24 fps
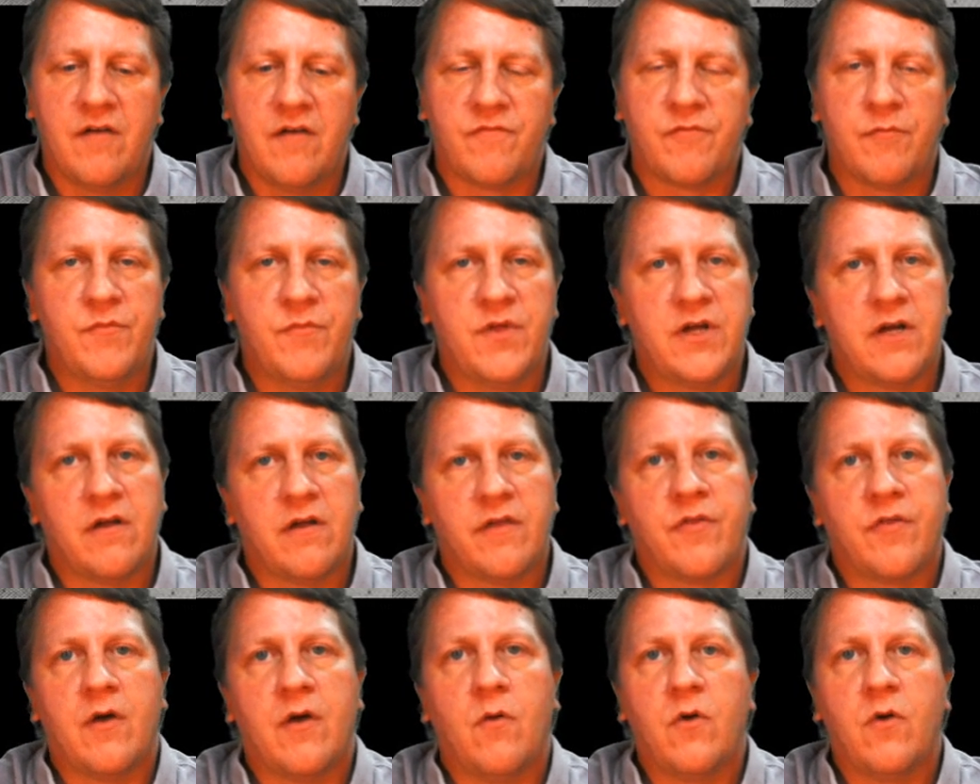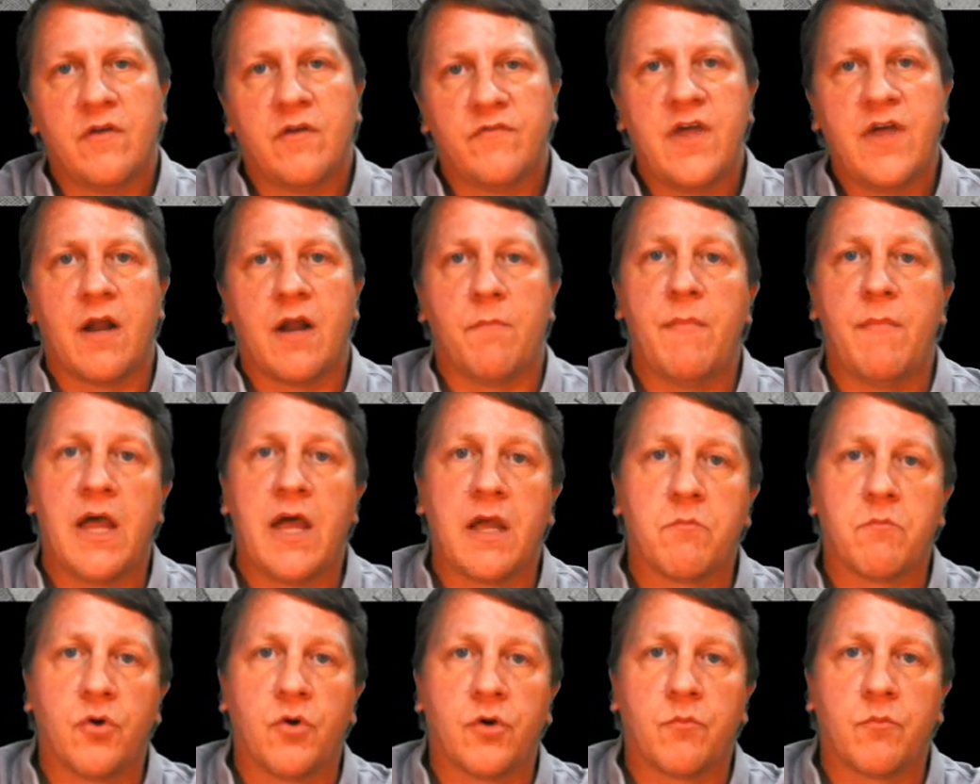From there, I thought, well, I've got a
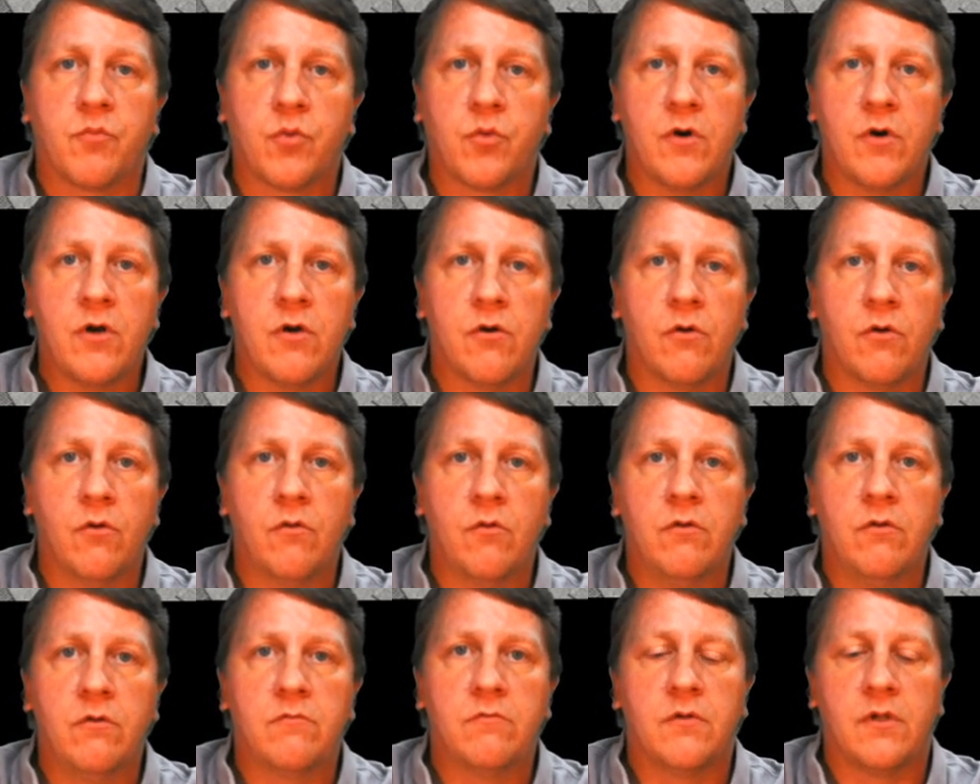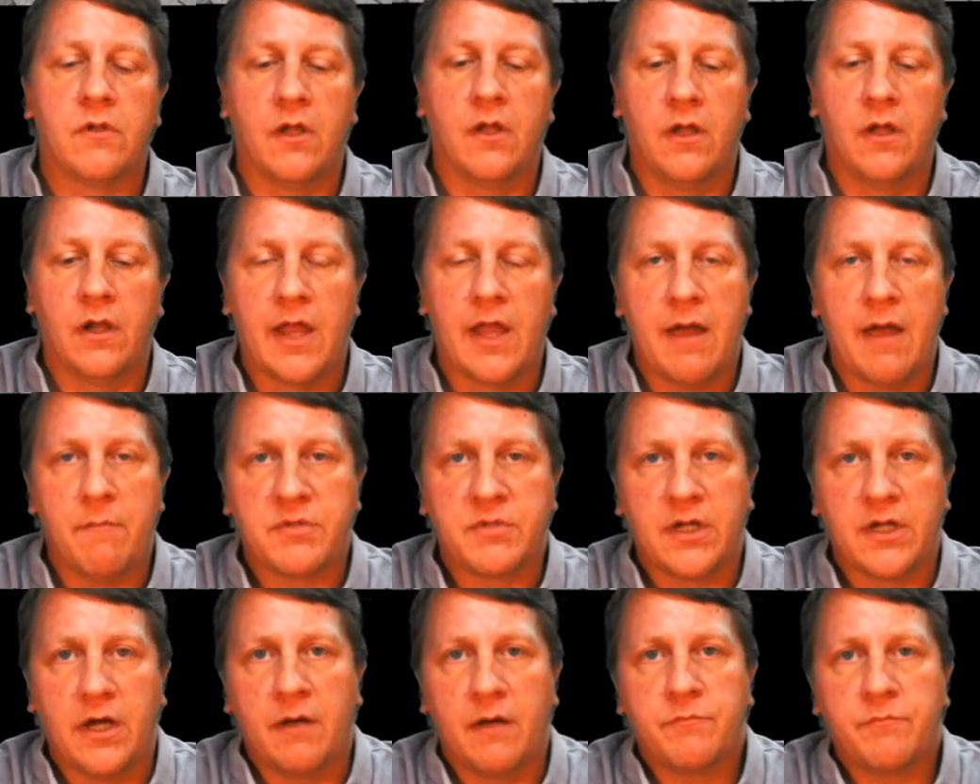MacBook Pro
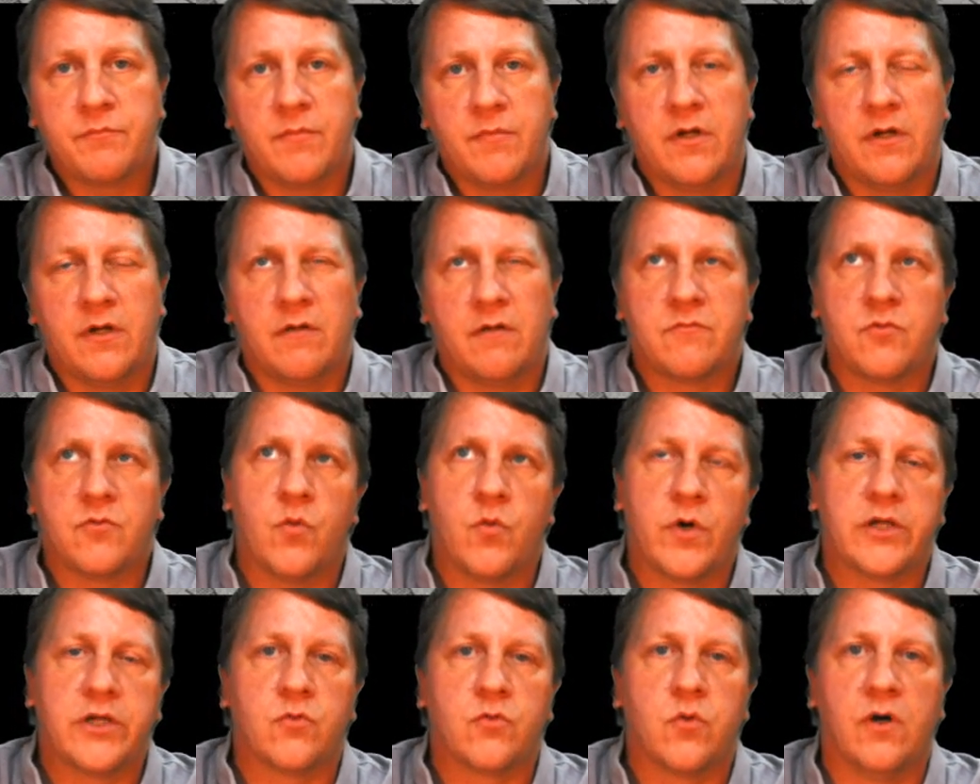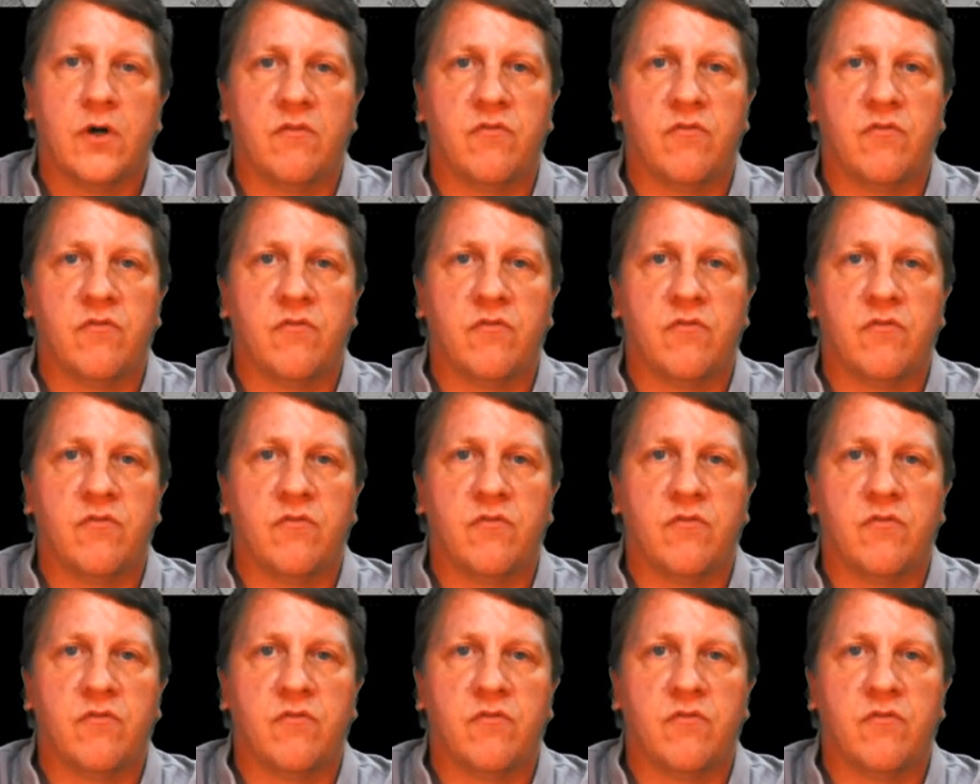laptop, 2012,